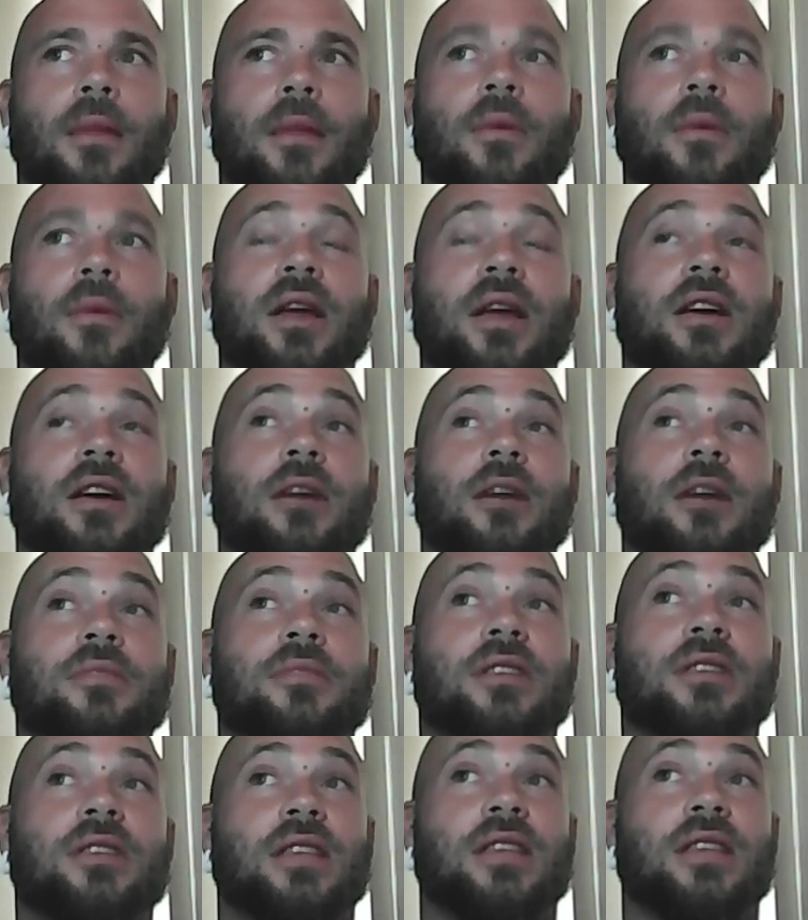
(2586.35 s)
when it
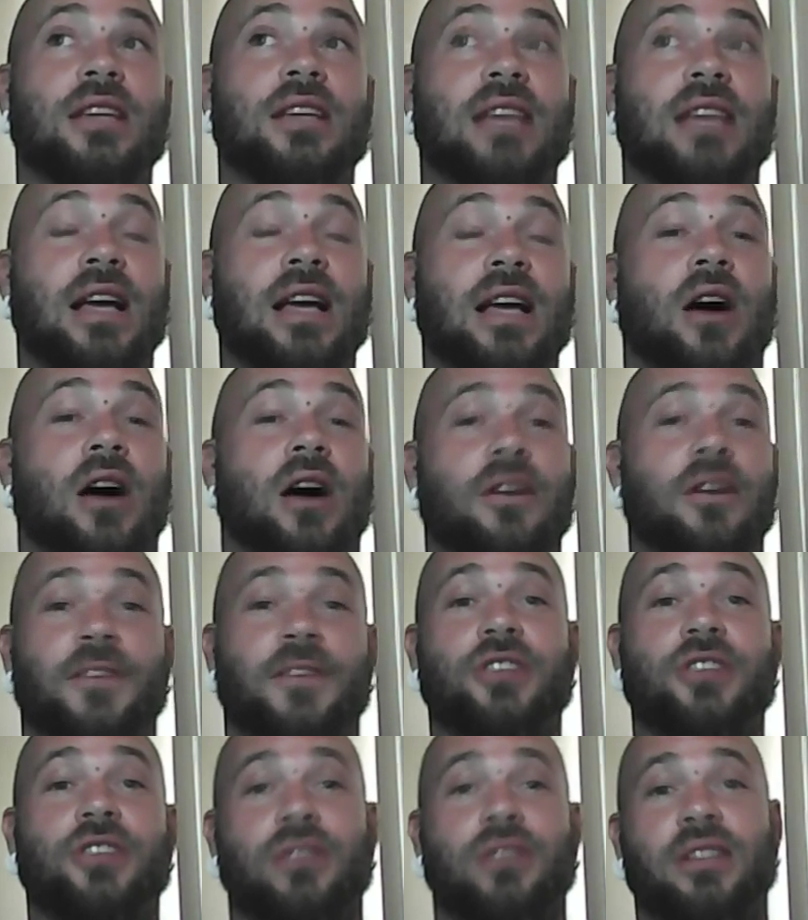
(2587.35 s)
comes to things like
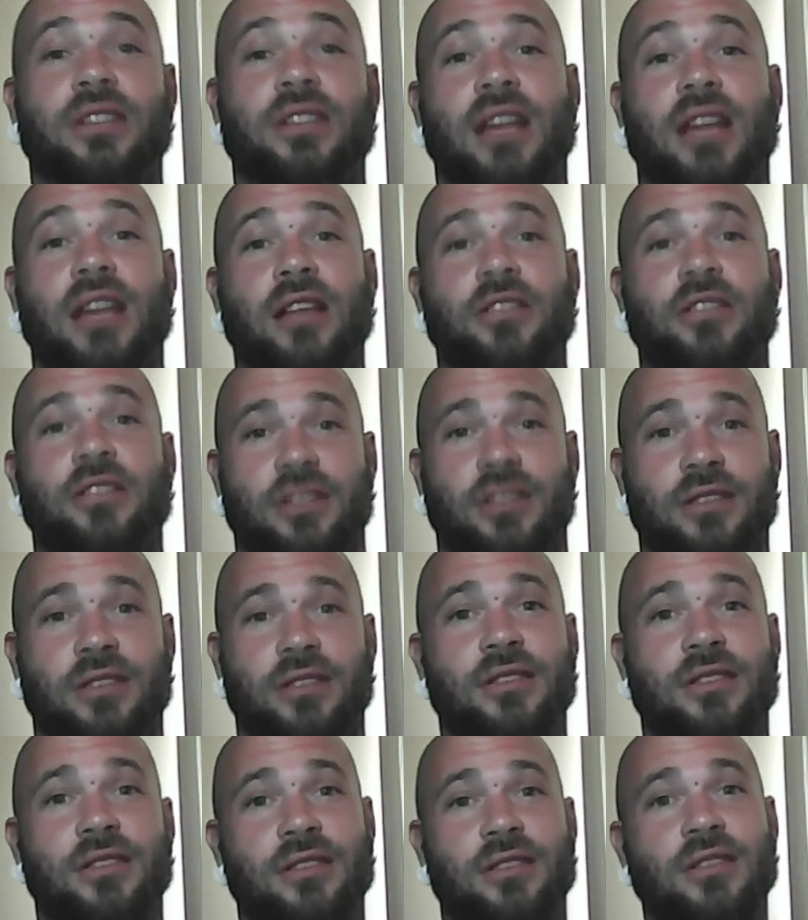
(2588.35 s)
artificial
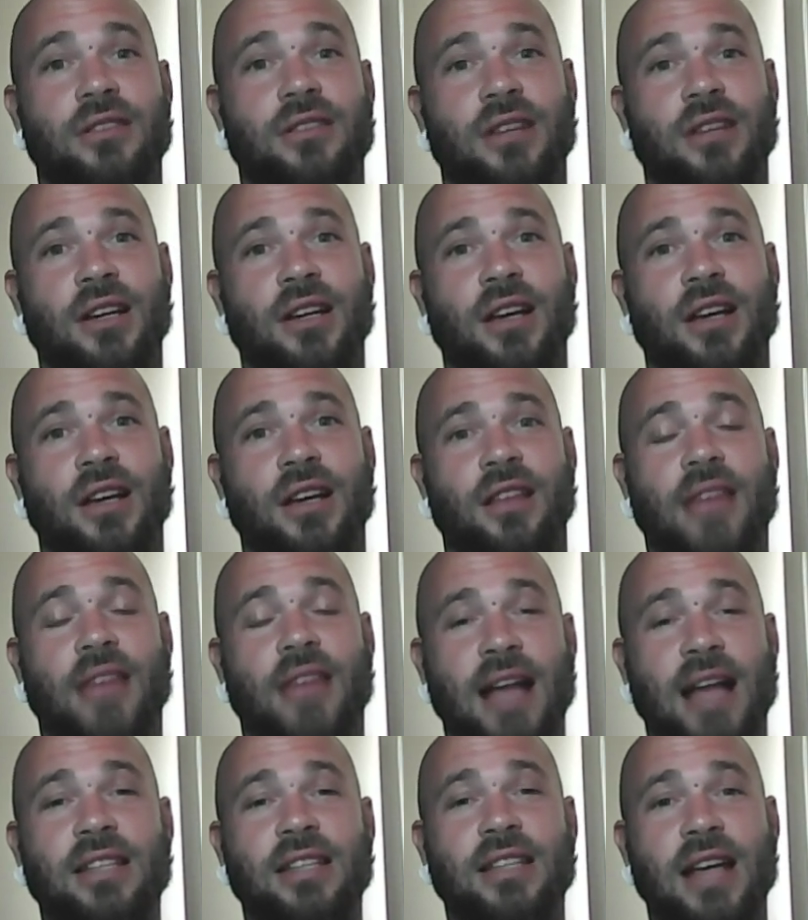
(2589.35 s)
intelligence,
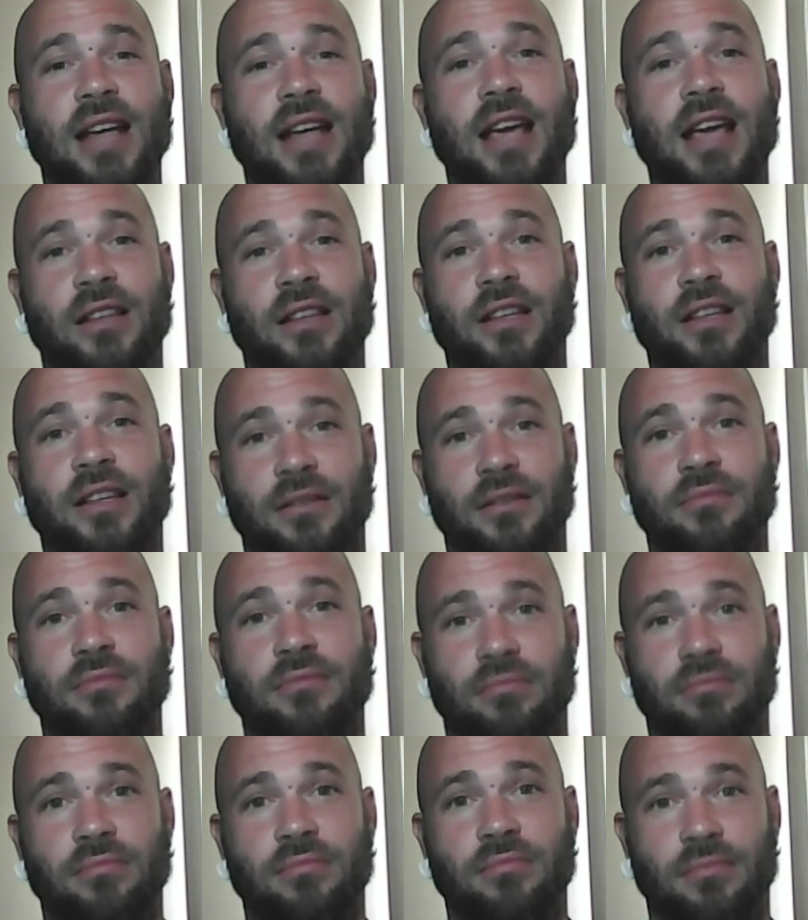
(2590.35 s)
that's an alien,
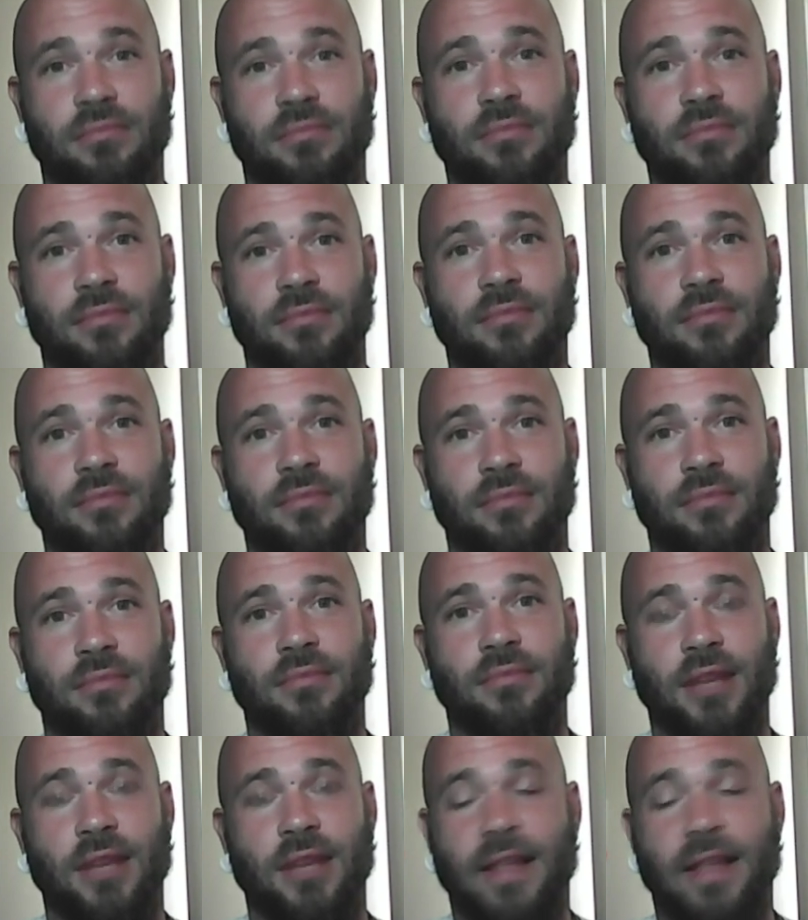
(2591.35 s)

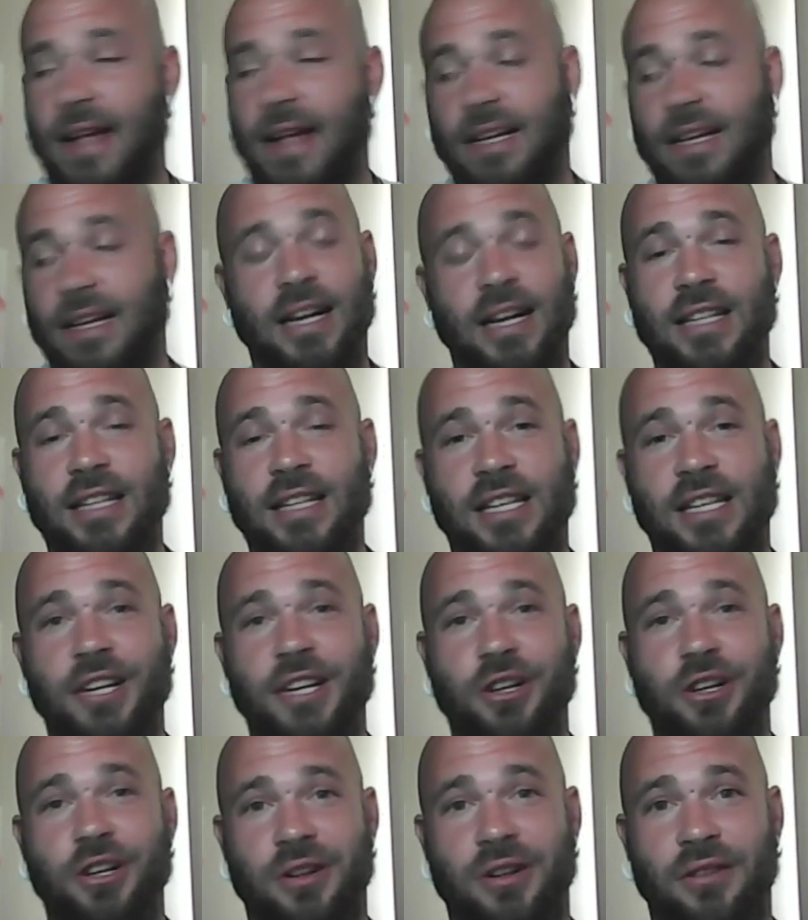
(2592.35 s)
and it's
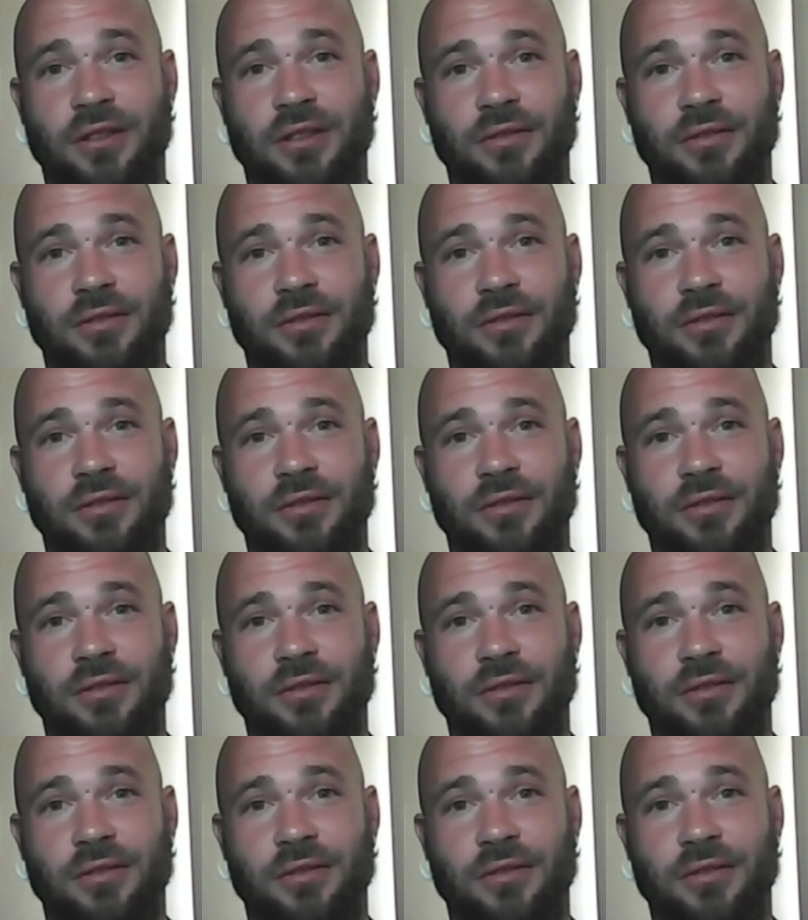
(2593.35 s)
here.